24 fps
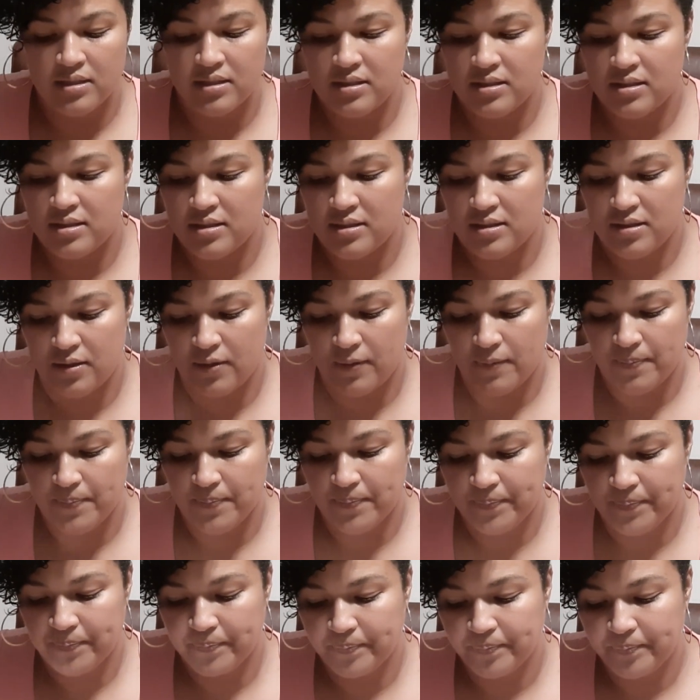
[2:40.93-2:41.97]
so
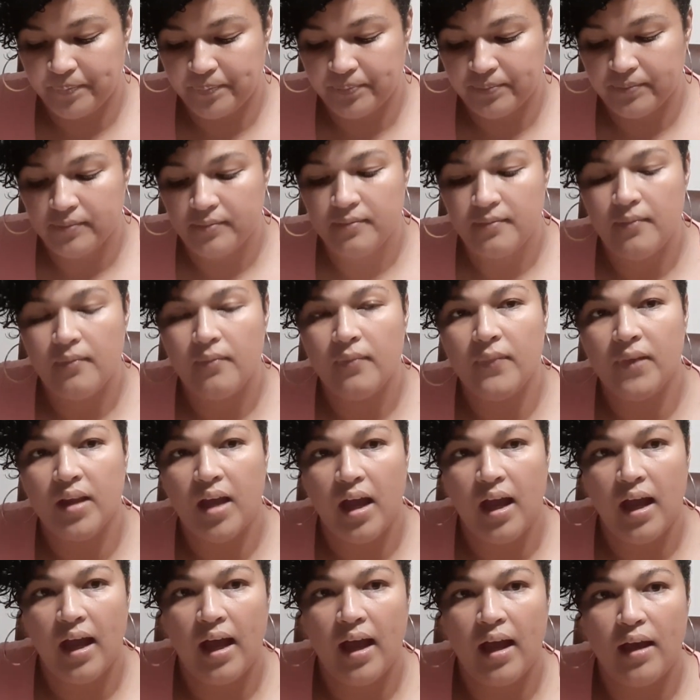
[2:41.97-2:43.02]

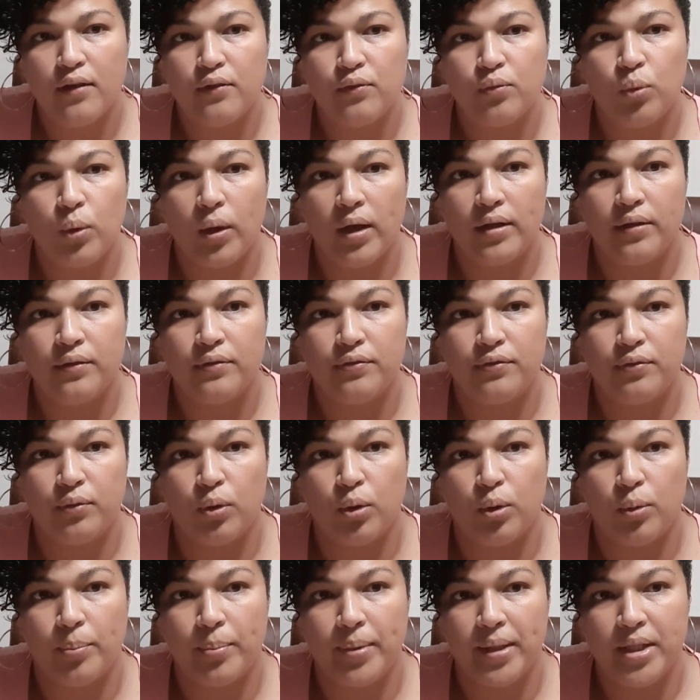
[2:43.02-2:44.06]
I have one
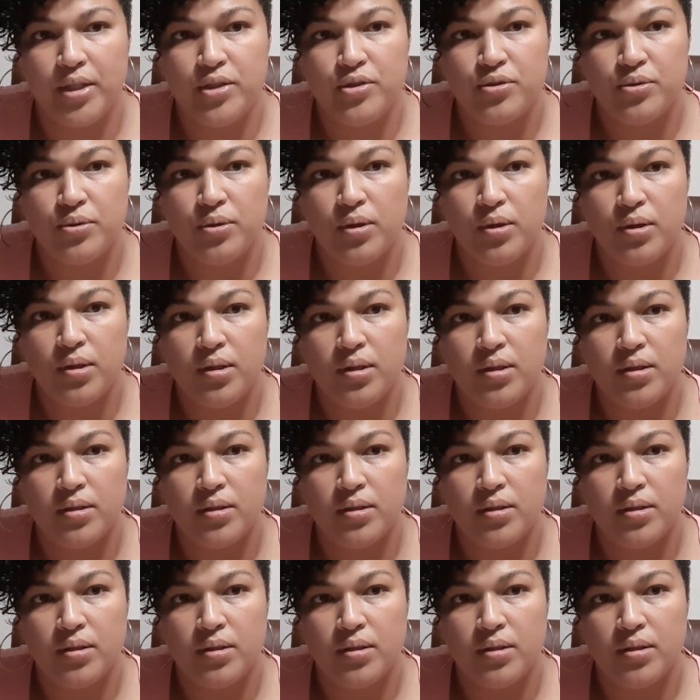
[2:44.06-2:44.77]
for petrol,